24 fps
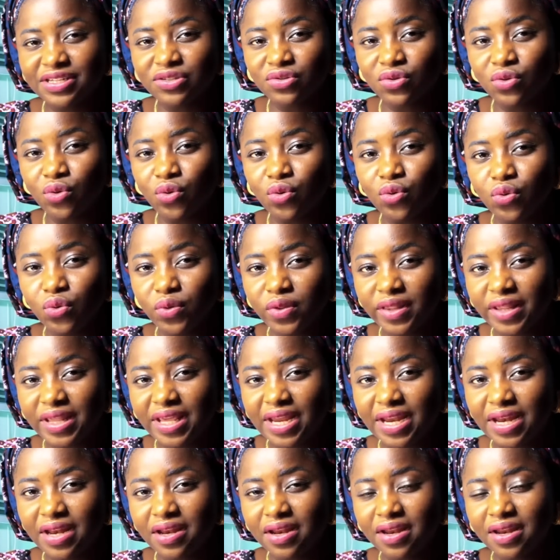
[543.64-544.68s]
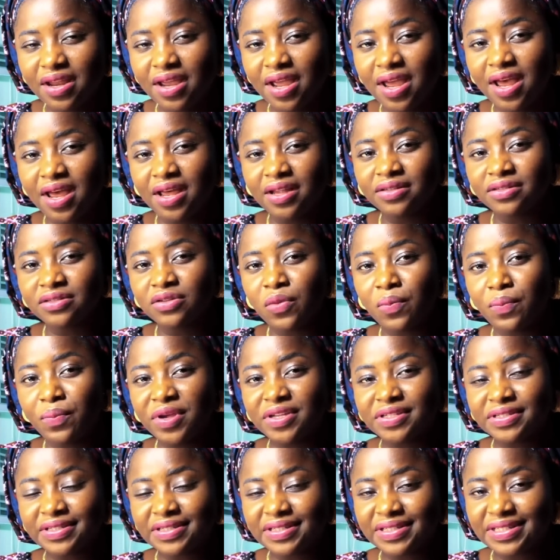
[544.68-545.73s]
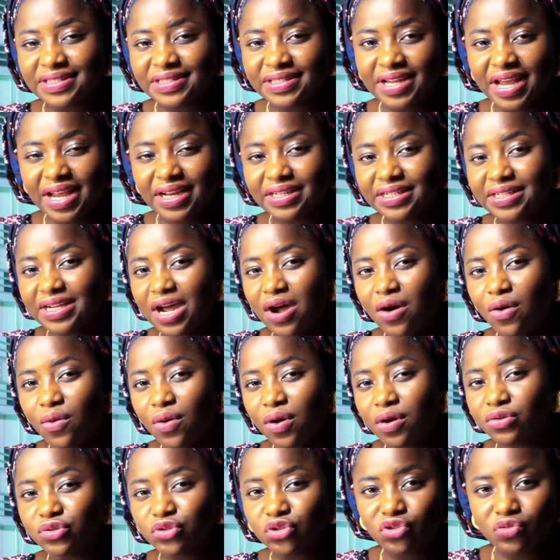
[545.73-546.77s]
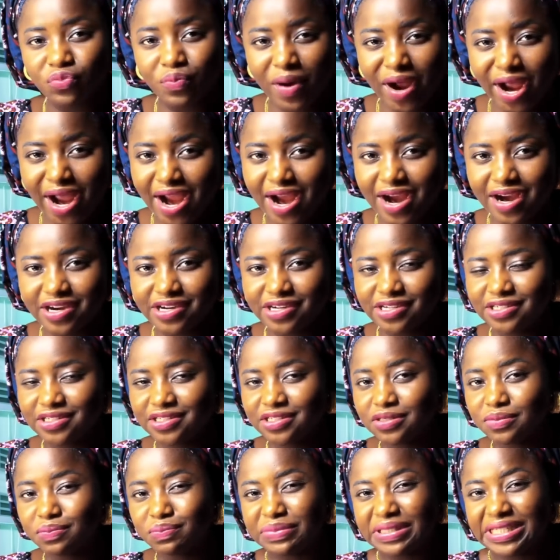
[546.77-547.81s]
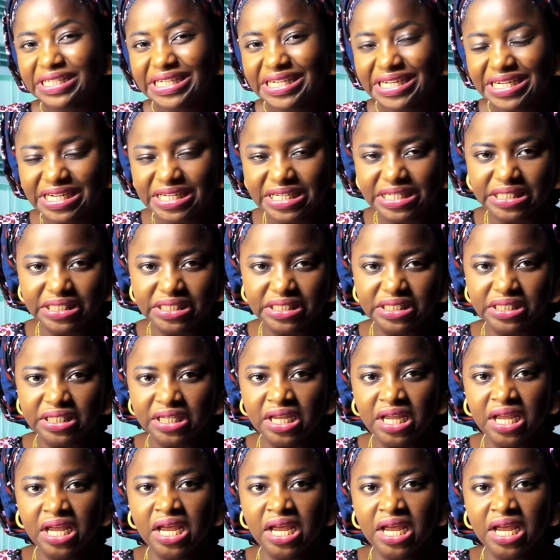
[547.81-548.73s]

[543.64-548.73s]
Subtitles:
whole thing, some persons sat down, conspired, planned,